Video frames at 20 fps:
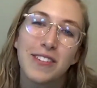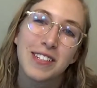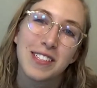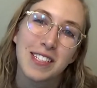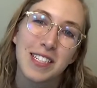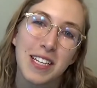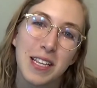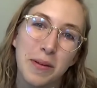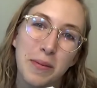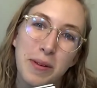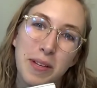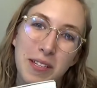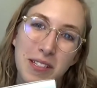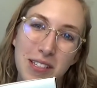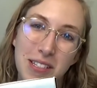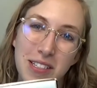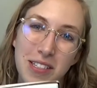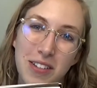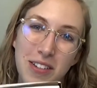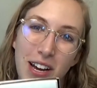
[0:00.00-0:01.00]
to see the
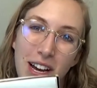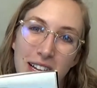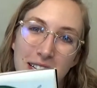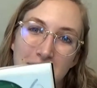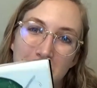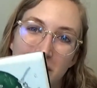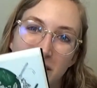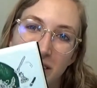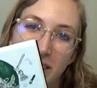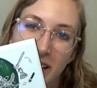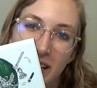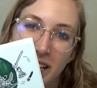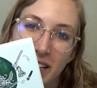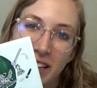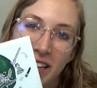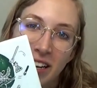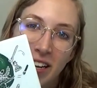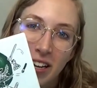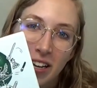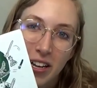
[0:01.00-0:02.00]
pieces you guys
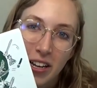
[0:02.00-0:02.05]
create.